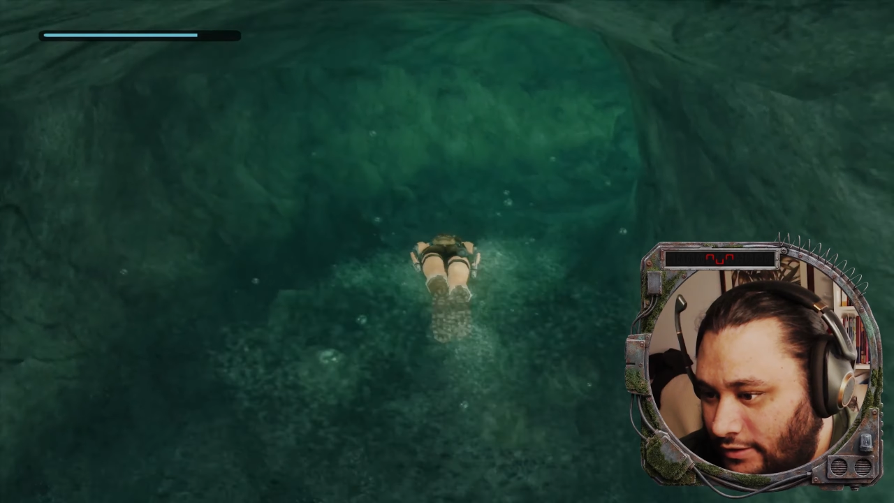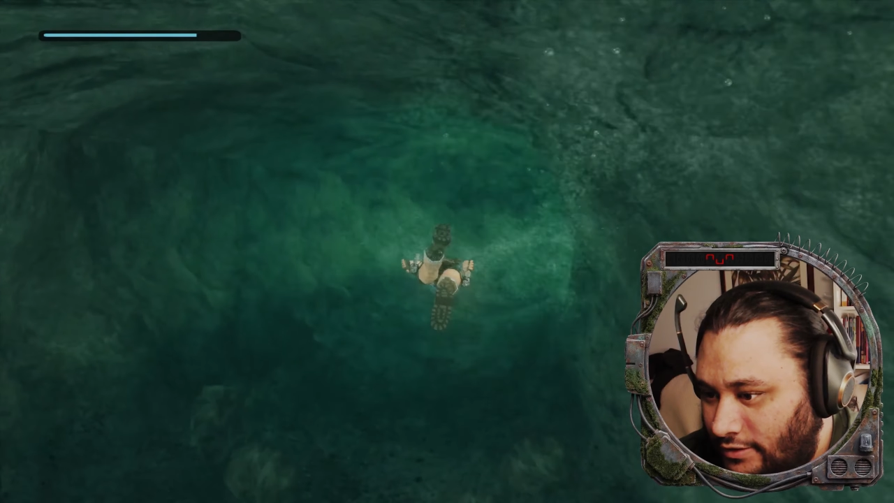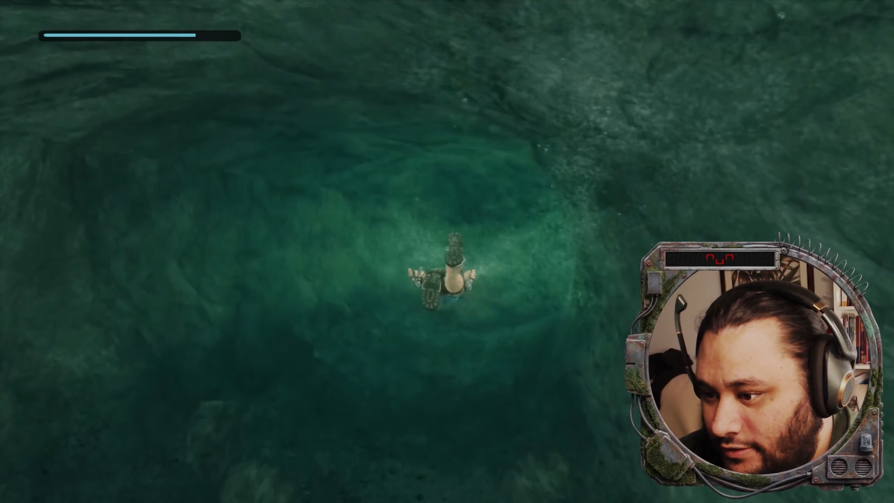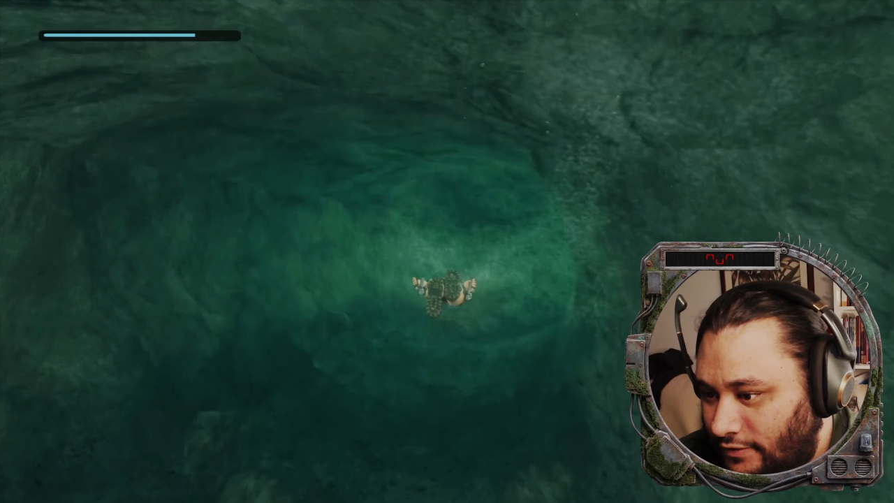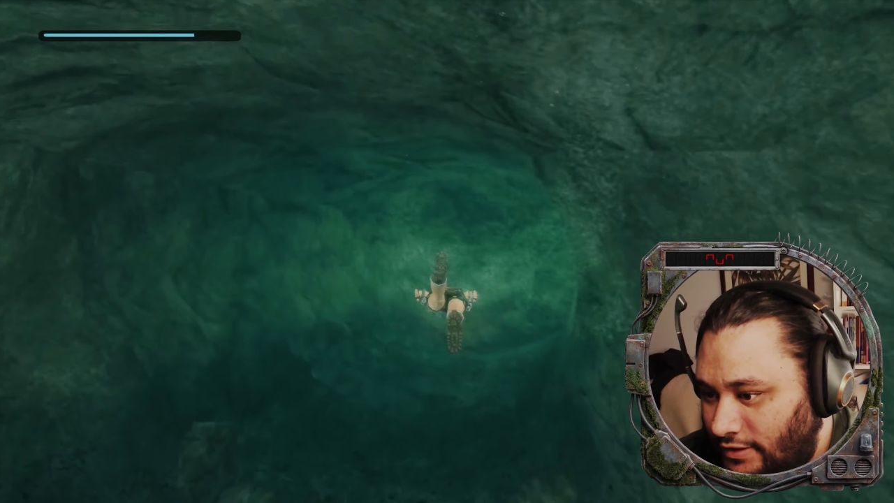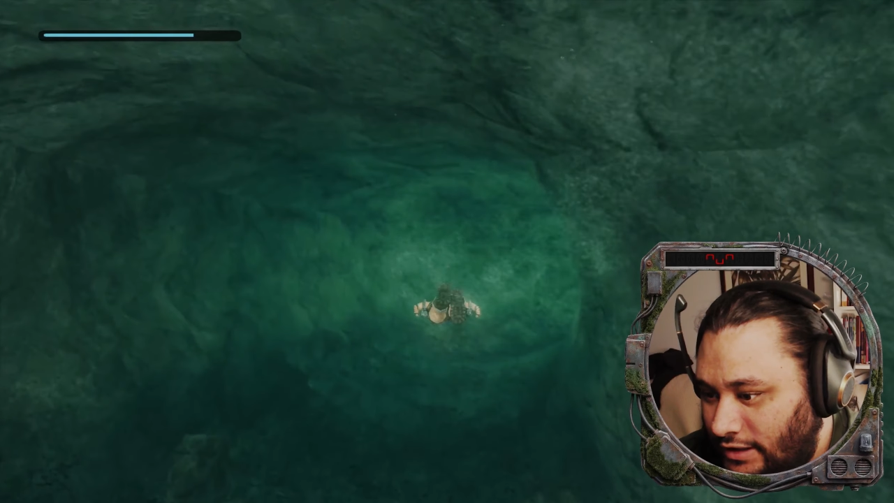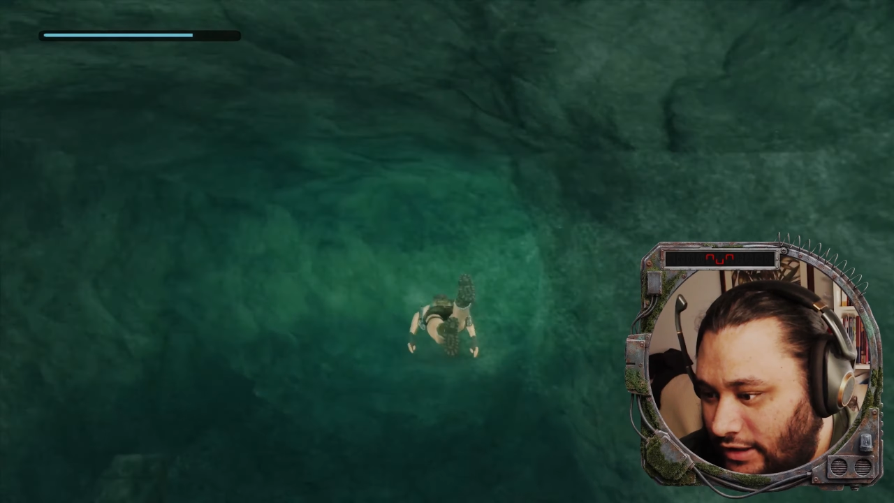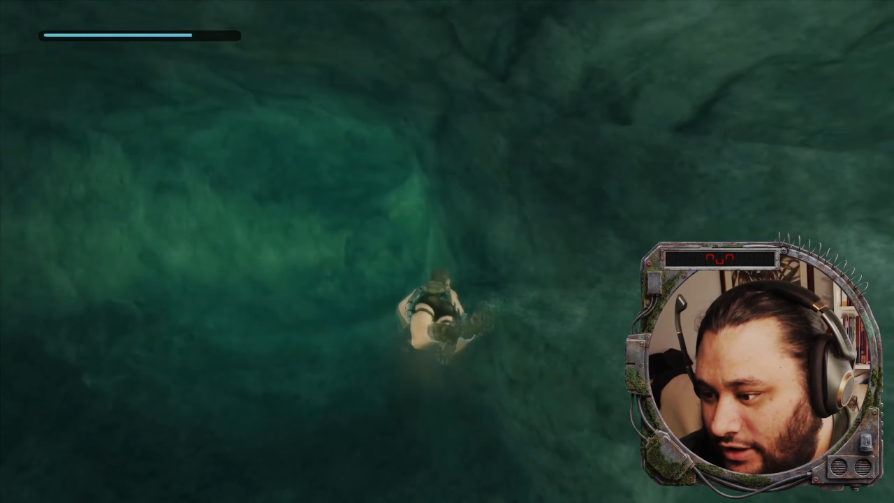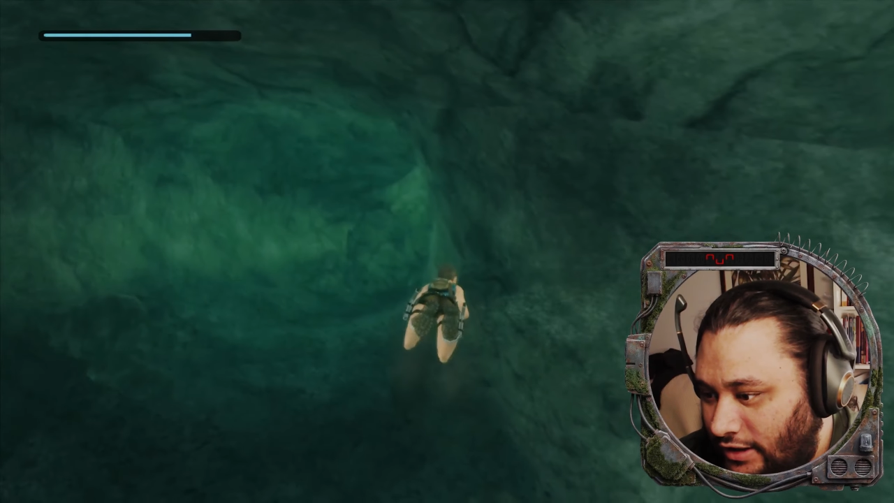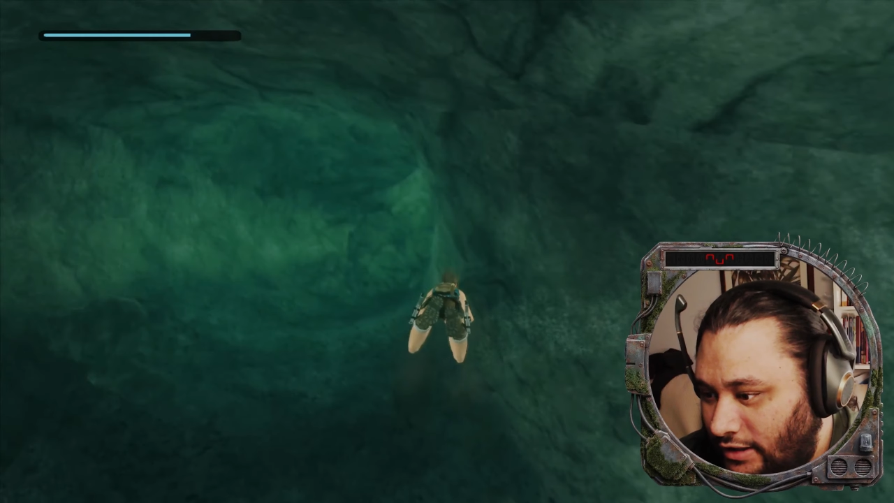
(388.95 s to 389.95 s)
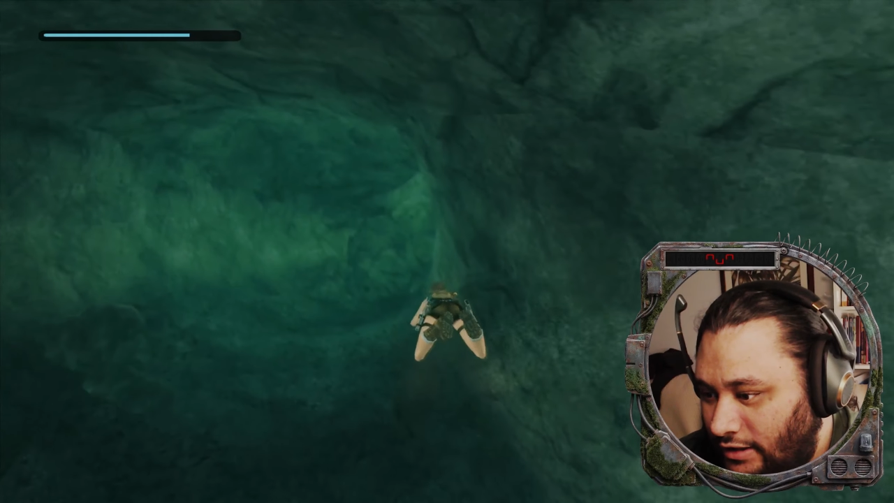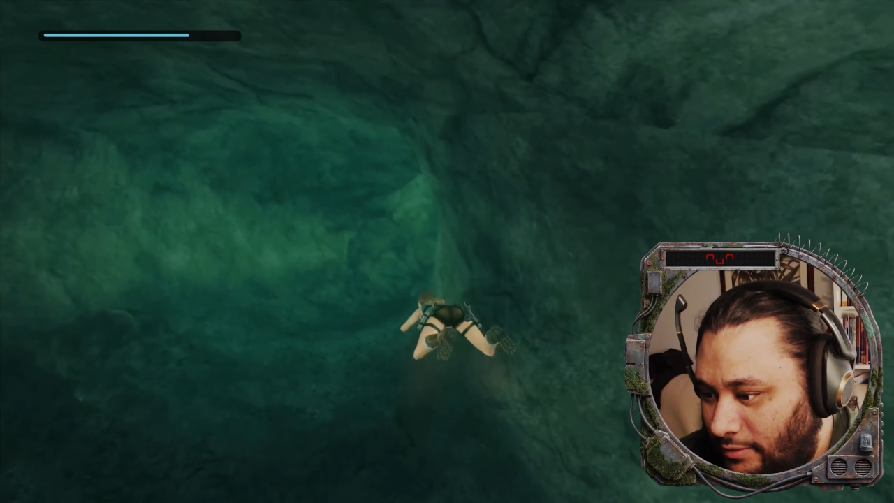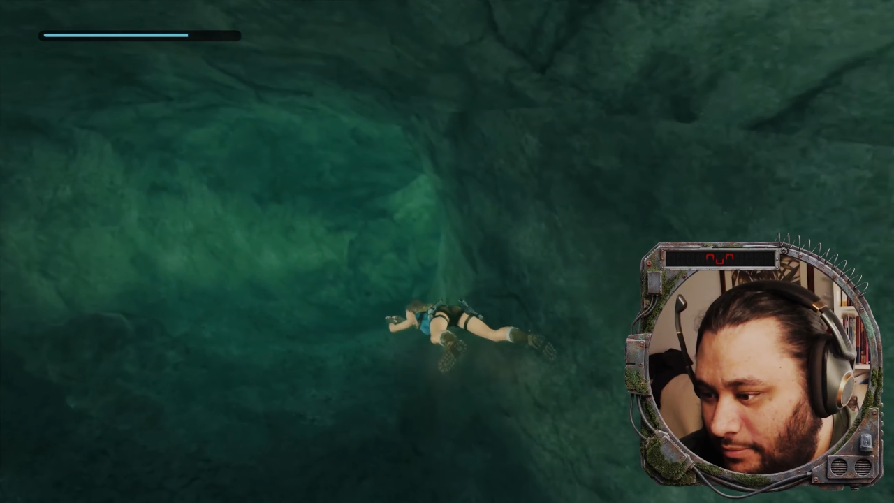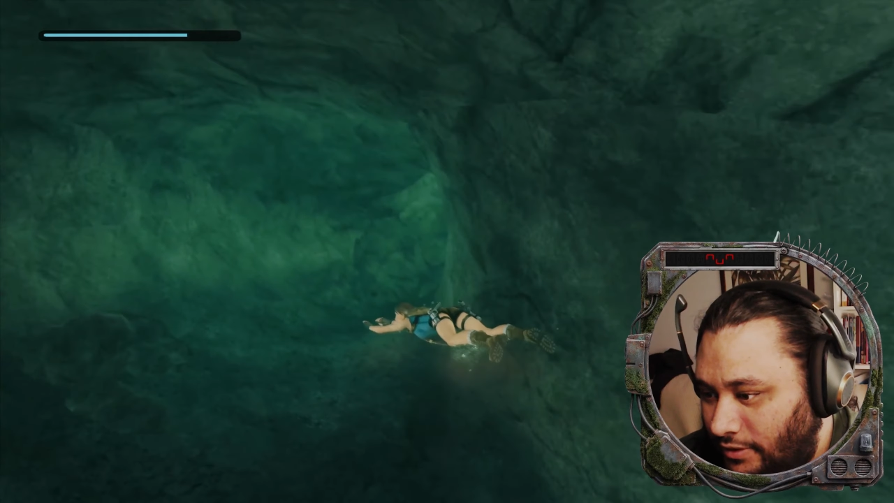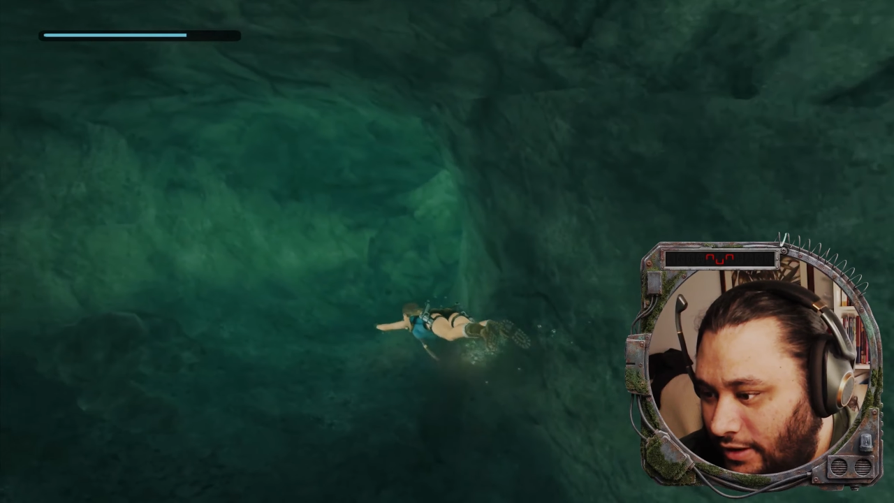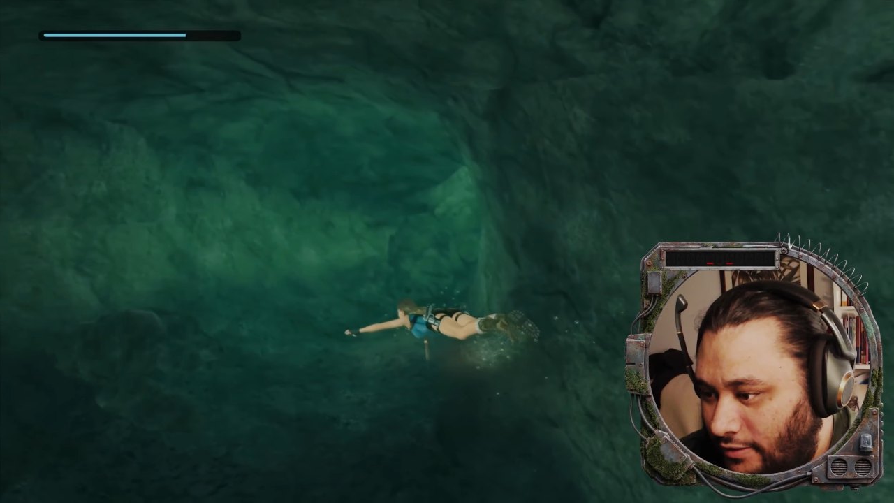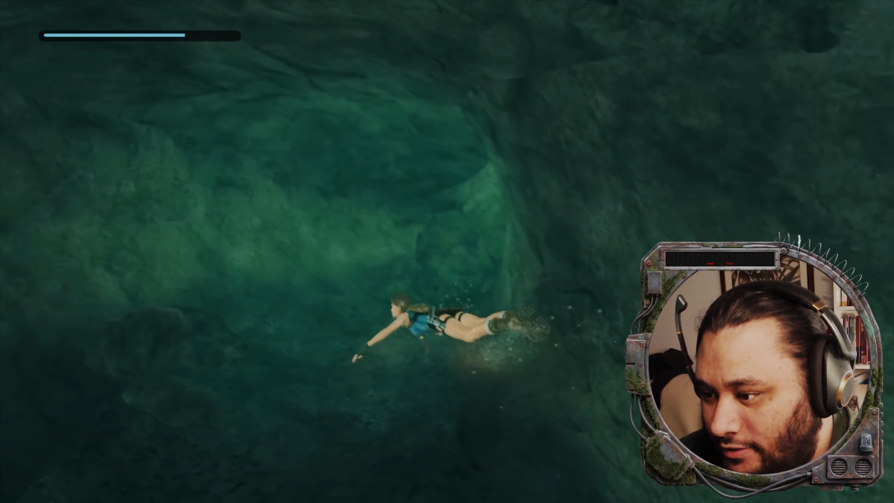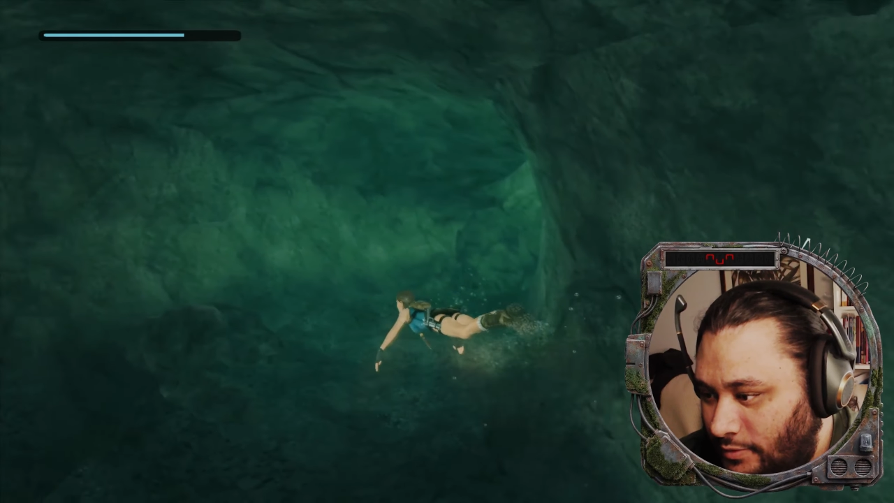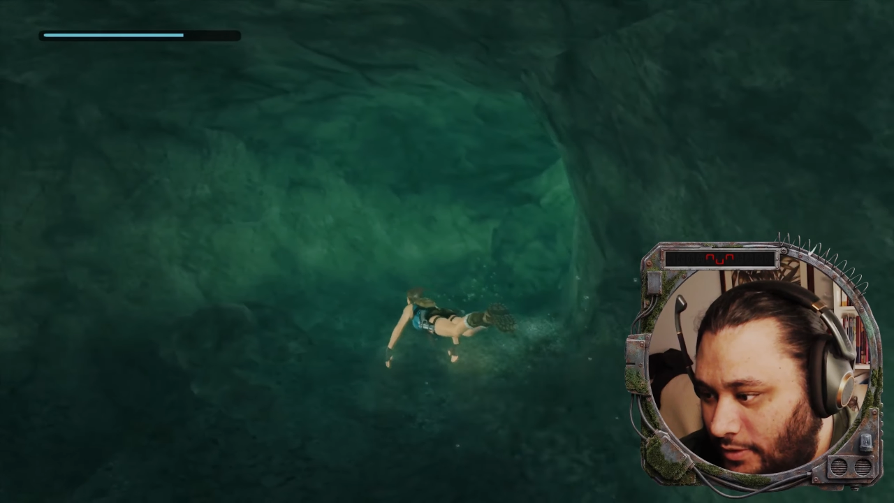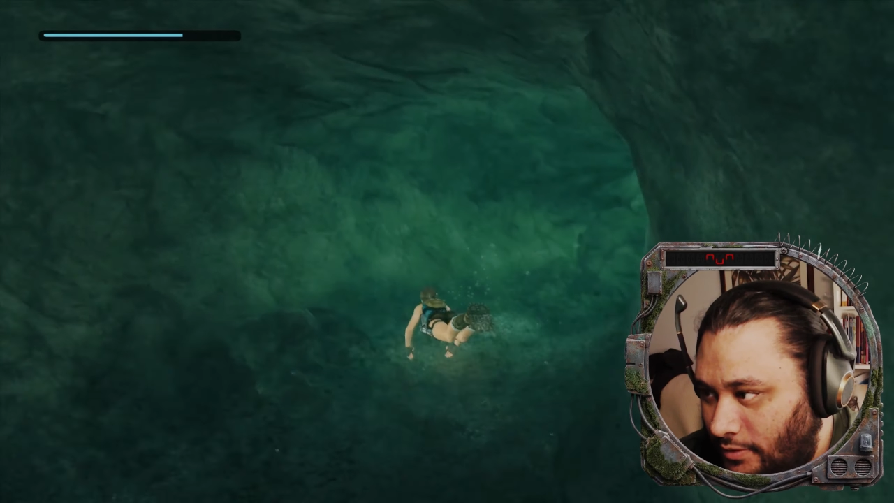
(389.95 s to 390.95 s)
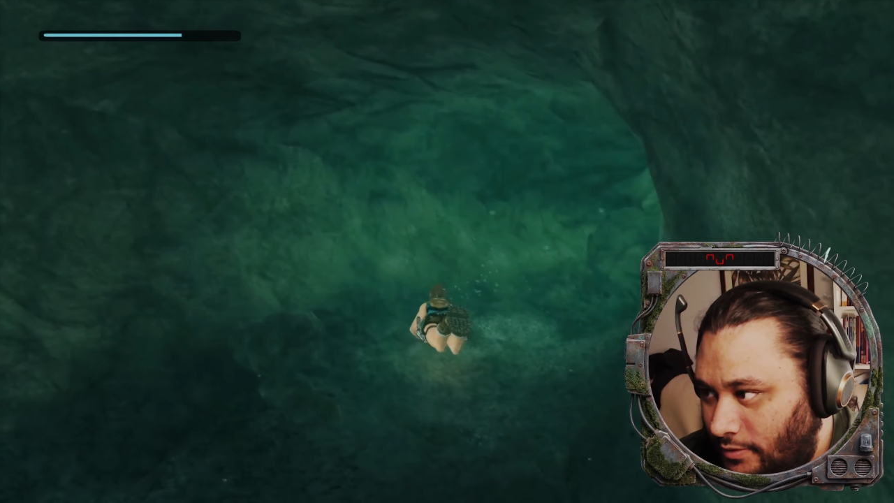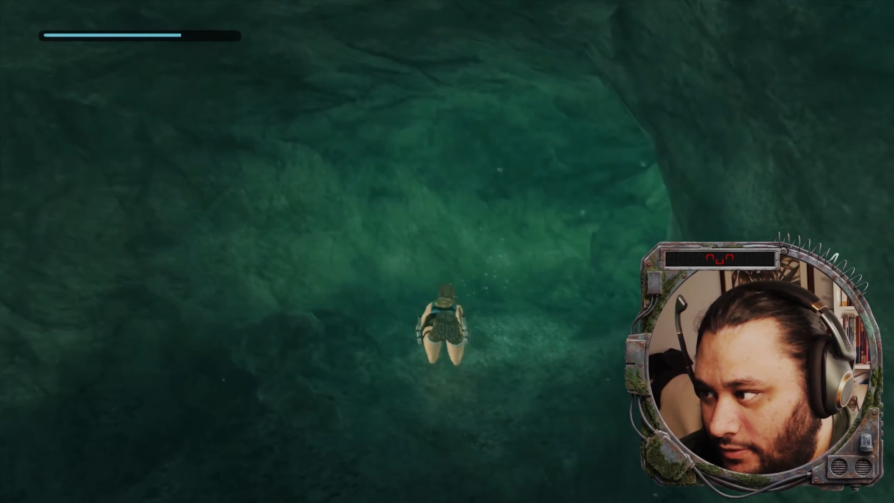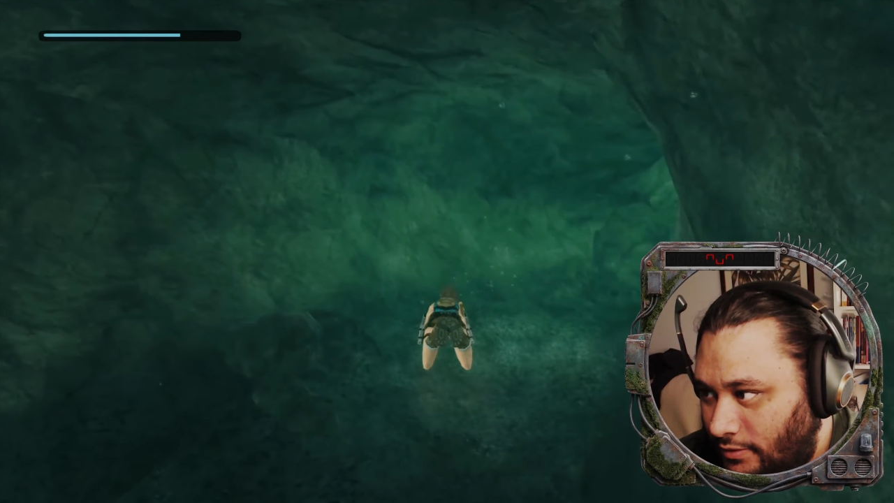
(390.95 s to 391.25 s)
See if there's anything hidden up there as well.